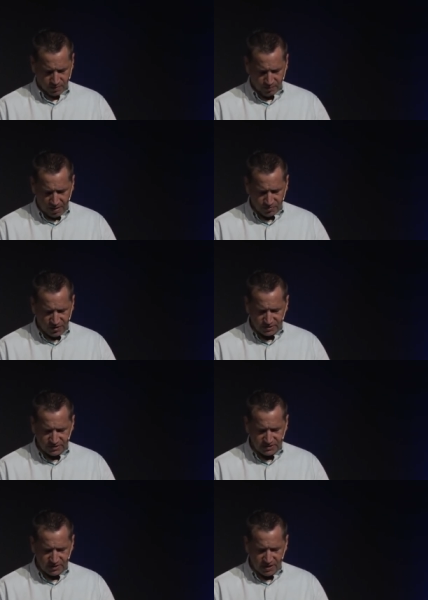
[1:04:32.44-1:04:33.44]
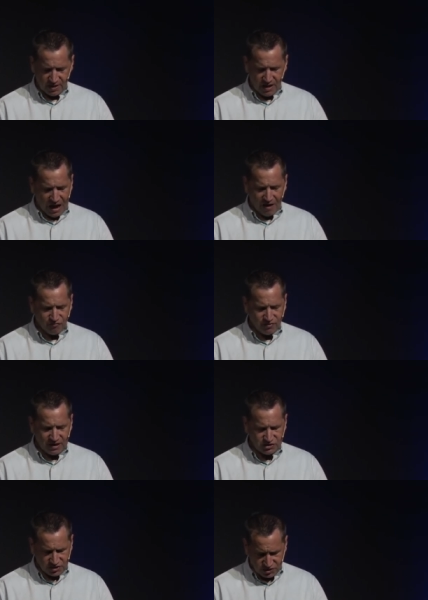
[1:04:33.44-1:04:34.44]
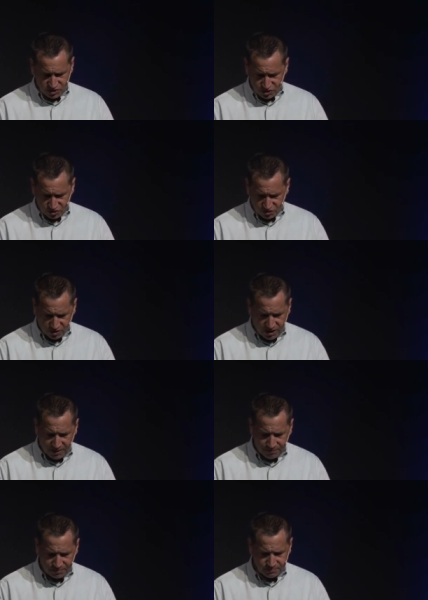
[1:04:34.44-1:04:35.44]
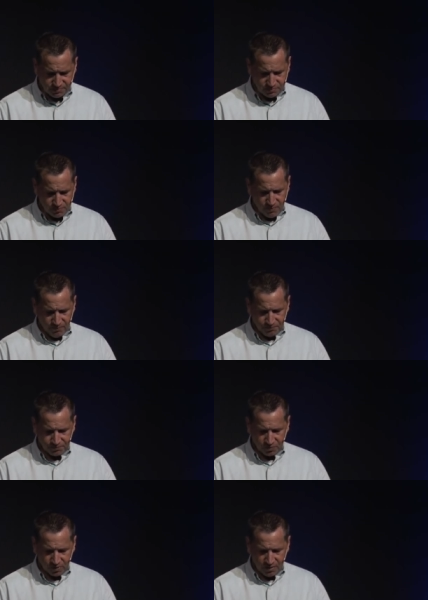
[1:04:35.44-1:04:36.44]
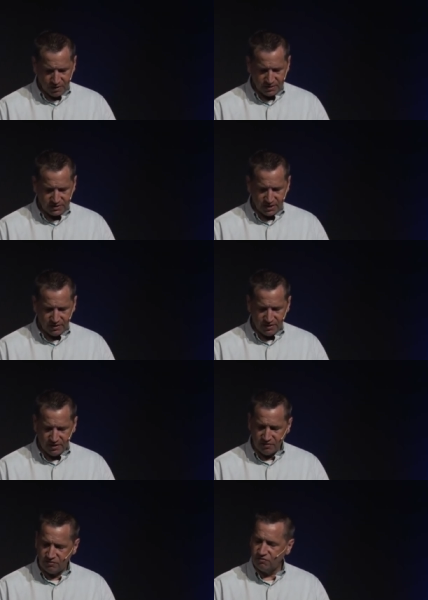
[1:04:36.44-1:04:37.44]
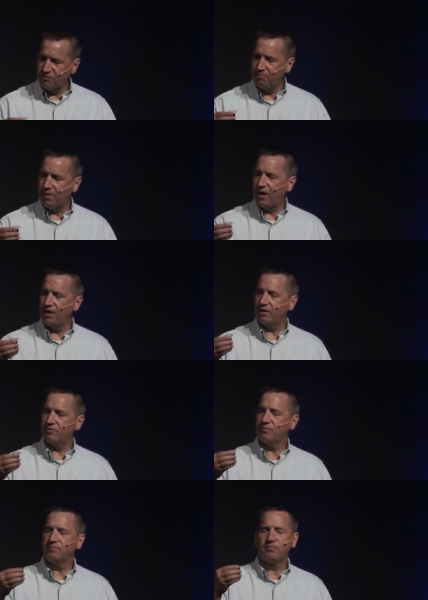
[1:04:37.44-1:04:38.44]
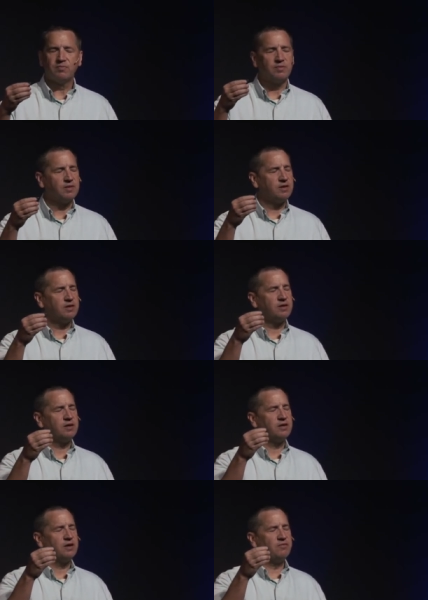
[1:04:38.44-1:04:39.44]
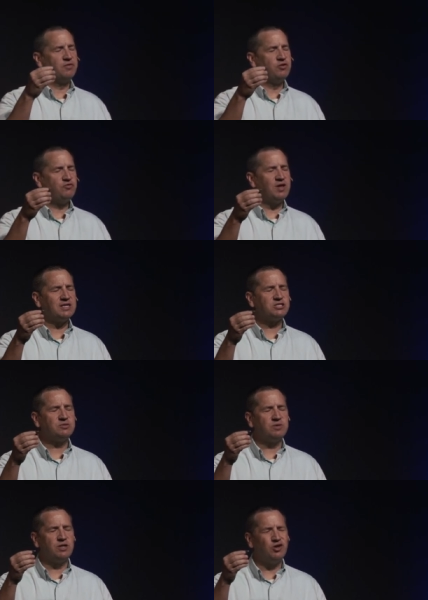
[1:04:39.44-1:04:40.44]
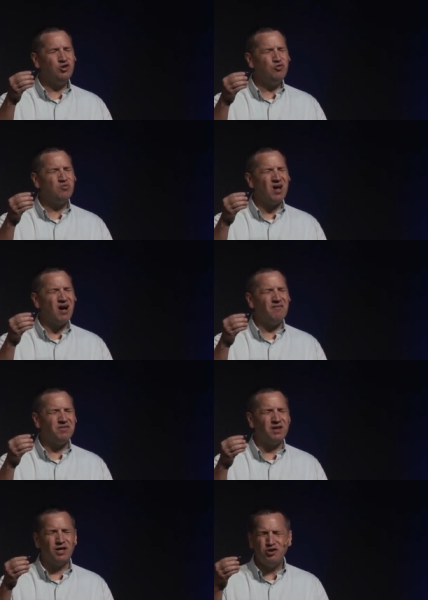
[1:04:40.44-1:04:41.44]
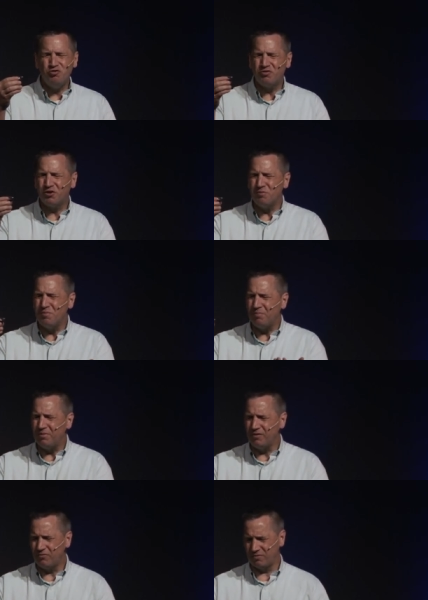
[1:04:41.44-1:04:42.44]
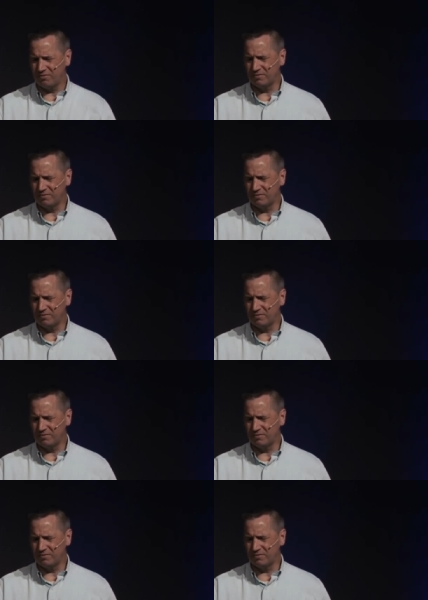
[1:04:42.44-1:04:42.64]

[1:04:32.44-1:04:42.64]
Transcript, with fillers: Bible tells us that then after that, Jesus took the cup. He said, This is symbolic of the New Testament, a new covenant, a new commitment.